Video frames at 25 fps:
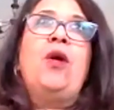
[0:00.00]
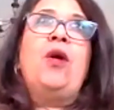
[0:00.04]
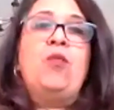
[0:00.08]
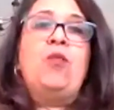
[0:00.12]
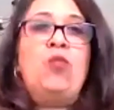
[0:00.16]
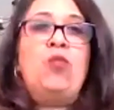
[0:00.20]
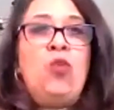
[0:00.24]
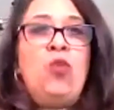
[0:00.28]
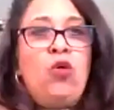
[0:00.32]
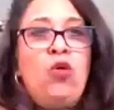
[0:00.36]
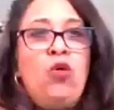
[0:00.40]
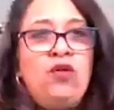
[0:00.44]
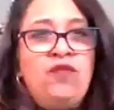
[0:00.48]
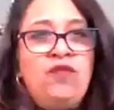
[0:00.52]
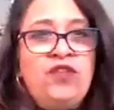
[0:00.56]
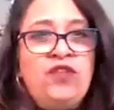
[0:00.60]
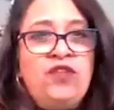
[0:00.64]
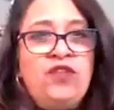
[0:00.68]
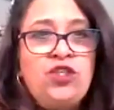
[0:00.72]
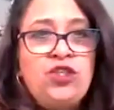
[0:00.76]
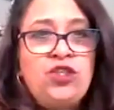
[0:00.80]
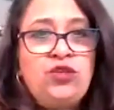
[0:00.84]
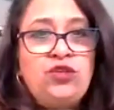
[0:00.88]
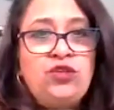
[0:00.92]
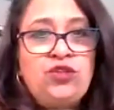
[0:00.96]
more of
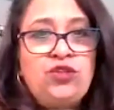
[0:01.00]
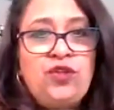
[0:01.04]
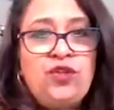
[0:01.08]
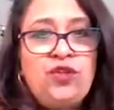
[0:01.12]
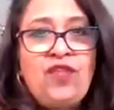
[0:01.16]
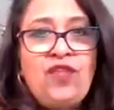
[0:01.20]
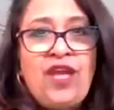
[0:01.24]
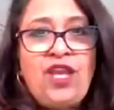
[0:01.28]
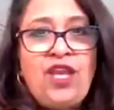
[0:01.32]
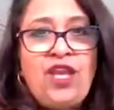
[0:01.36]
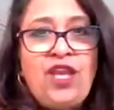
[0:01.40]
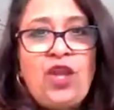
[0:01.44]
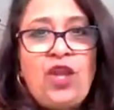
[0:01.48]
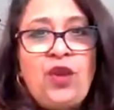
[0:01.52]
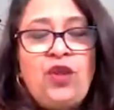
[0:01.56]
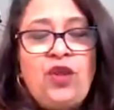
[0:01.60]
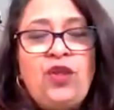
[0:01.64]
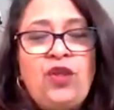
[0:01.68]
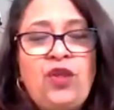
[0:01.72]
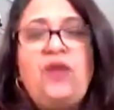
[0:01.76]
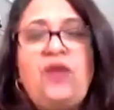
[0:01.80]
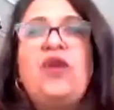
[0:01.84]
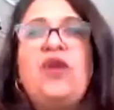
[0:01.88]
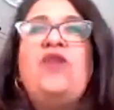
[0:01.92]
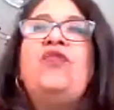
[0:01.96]
the children that
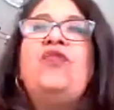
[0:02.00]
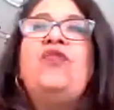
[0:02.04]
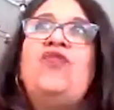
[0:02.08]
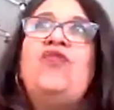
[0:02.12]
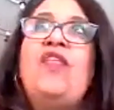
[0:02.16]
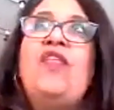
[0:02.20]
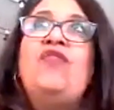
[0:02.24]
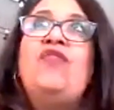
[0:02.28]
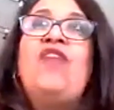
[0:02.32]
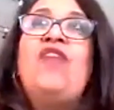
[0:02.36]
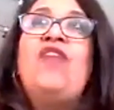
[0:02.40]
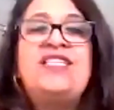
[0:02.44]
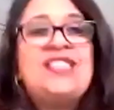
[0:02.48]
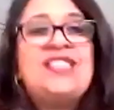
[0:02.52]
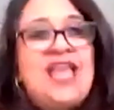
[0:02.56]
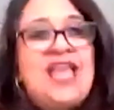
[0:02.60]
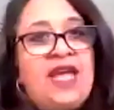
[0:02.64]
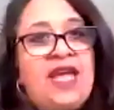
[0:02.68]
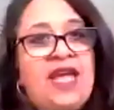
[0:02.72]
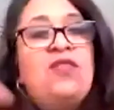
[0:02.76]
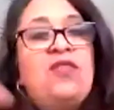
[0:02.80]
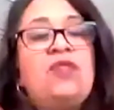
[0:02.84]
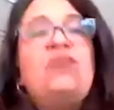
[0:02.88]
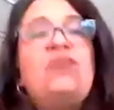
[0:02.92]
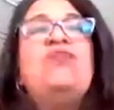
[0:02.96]
they say,